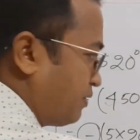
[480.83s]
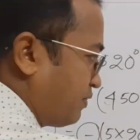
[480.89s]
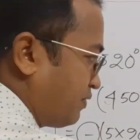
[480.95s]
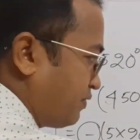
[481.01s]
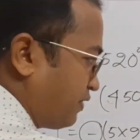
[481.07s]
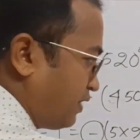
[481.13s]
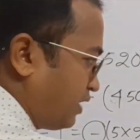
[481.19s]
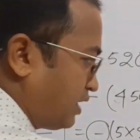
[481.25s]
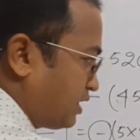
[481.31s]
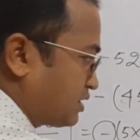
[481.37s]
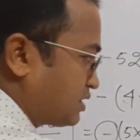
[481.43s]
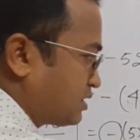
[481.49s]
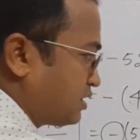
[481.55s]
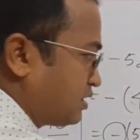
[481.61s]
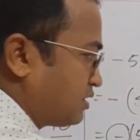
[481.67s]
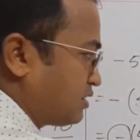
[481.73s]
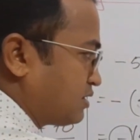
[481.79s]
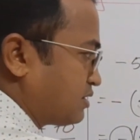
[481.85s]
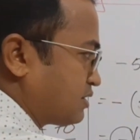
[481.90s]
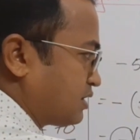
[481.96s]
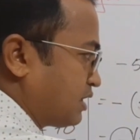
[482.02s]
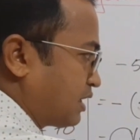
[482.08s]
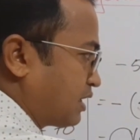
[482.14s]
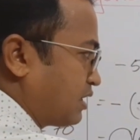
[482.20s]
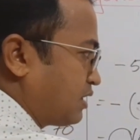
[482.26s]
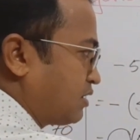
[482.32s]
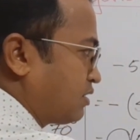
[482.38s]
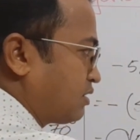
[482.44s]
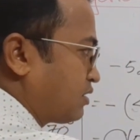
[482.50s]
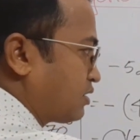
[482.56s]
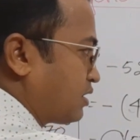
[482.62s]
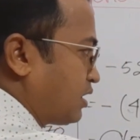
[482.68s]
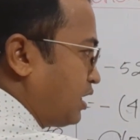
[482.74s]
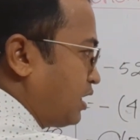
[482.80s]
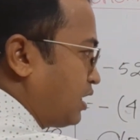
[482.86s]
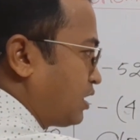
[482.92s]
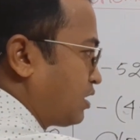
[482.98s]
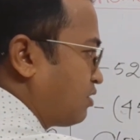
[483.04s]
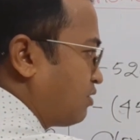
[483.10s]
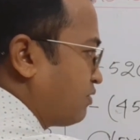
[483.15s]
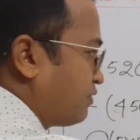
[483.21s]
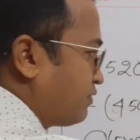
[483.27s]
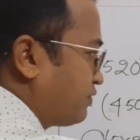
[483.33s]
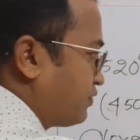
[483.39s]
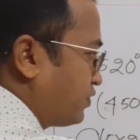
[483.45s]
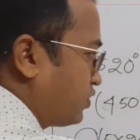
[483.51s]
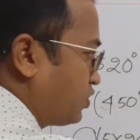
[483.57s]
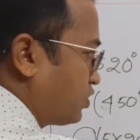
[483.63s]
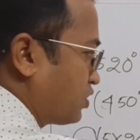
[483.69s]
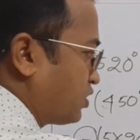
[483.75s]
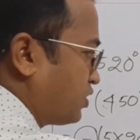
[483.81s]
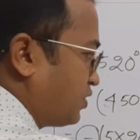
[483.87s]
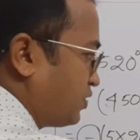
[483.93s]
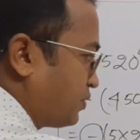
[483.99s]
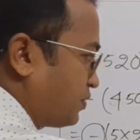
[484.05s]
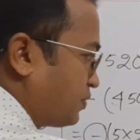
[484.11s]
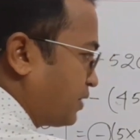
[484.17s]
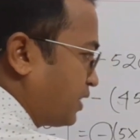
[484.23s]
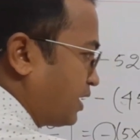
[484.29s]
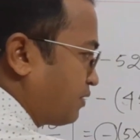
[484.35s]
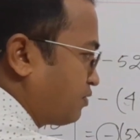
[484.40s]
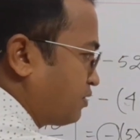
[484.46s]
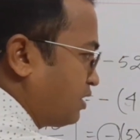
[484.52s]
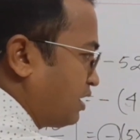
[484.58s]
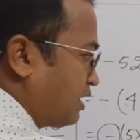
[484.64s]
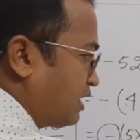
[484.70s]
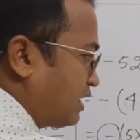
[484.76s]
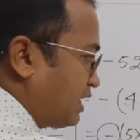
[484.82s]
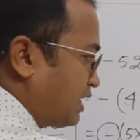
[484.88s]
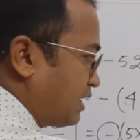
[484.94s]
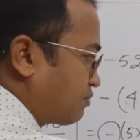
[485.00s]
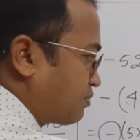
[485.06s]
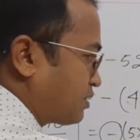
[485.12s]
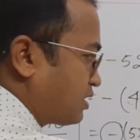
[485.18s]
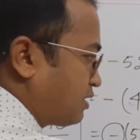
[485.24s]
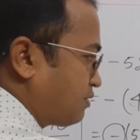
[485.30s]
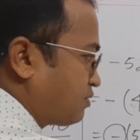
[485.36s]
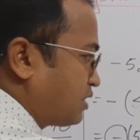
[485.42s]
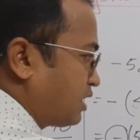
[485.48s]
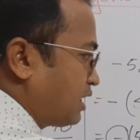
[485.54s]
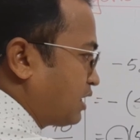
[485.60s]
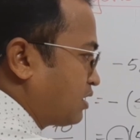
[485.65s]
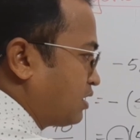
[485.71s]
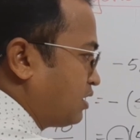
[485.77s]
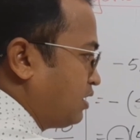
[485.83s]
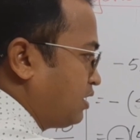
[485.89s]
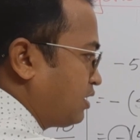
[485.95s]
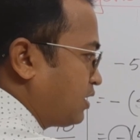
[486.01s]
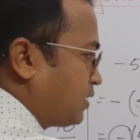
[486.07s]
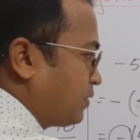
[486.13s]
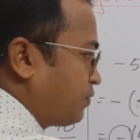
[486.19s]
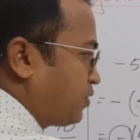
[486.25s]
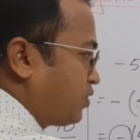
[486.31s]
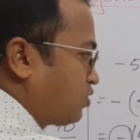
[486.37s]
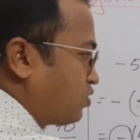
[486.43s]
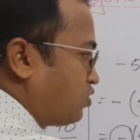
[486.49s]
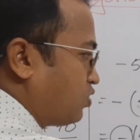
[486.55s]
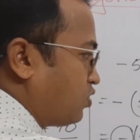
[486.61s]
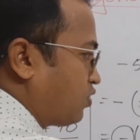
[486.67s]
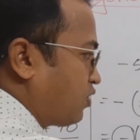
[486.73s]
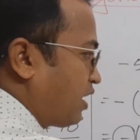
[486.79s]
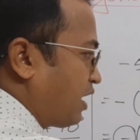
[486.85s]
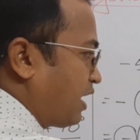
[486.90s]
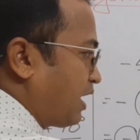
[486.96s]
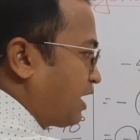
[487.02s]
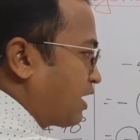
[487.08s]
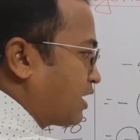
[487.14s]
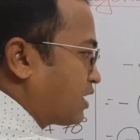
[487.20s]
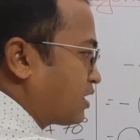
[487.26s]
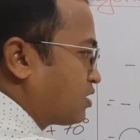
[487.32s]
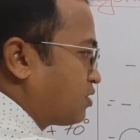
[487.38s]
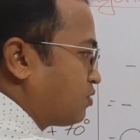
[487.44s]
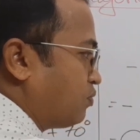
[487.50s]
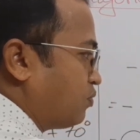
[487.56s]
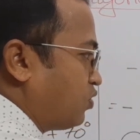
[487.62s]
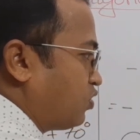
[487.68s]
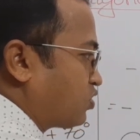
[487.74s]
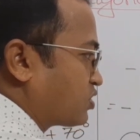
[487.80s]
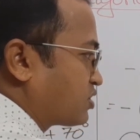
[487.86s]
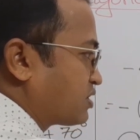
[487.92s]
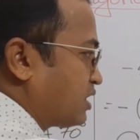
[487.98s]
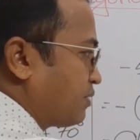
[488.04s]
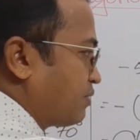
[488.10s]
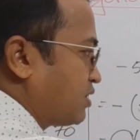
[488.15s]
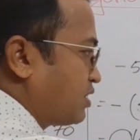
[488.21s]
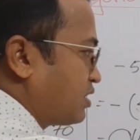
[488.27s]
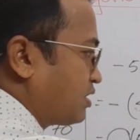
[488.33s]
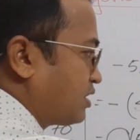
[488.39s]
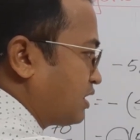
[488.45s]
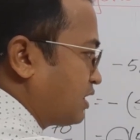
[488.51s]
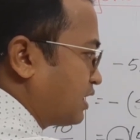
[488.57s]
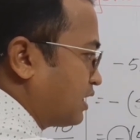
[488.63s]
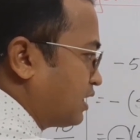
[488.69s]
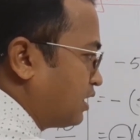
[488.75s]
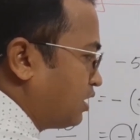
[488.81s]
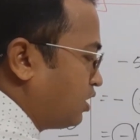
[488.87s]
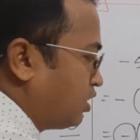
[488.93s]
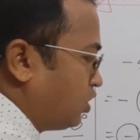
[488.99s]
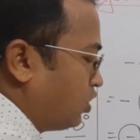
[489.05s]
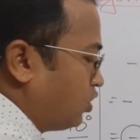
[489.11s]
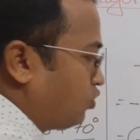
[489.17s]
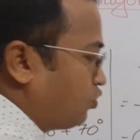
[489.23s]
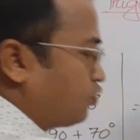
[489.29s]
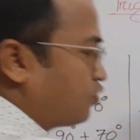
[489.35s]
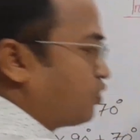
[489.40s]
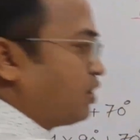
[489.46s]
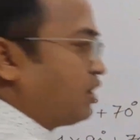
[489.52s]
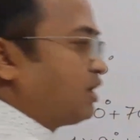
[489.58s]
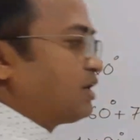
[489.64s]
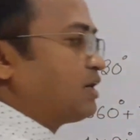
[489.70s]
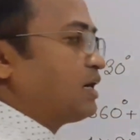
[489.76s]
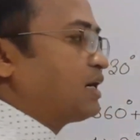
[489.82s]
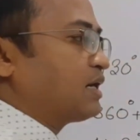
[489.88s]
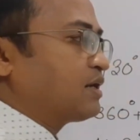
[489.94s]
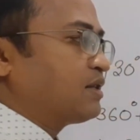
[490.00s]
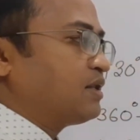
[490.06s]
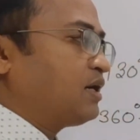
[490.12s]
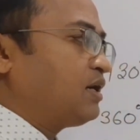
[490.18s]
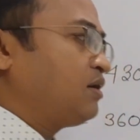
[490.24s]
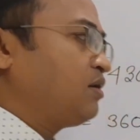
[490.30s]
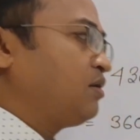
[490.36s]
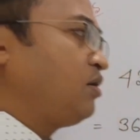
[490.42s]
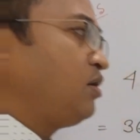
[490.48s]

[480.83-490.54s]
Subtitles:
First, second, third, fourth, fifth. After that, if you go ahead more 70 degree, we will get the